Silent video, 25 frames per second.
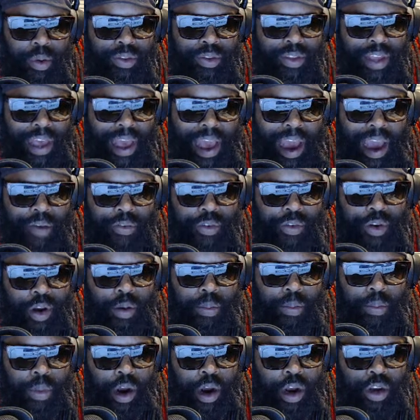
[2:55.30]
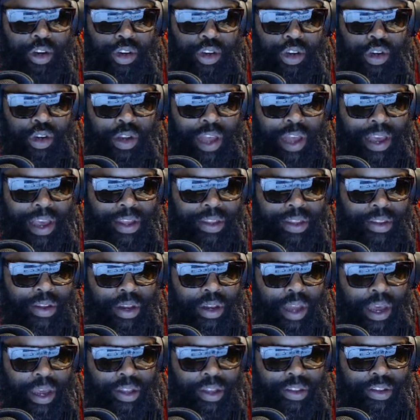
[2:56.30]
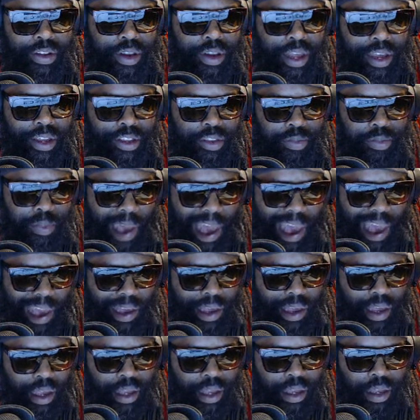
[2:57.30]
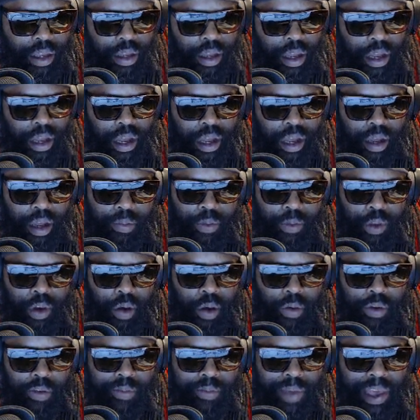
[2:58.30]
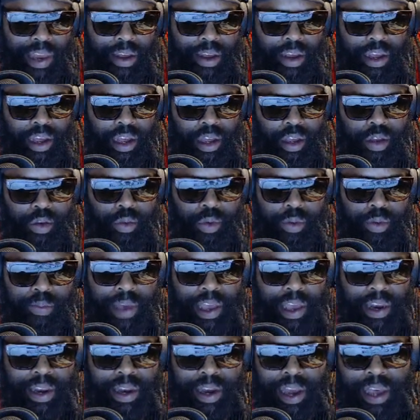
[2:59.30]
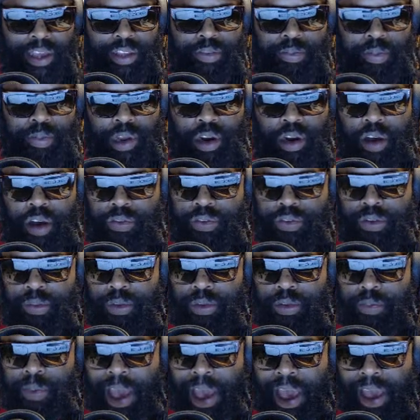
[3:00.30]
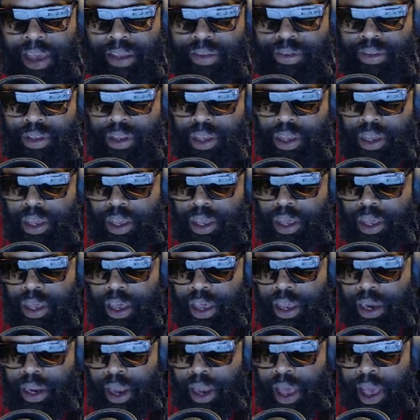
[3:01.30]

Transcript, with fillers: was that after a merger, like a SPAC, you know, we made a nice bit off some SPACs in the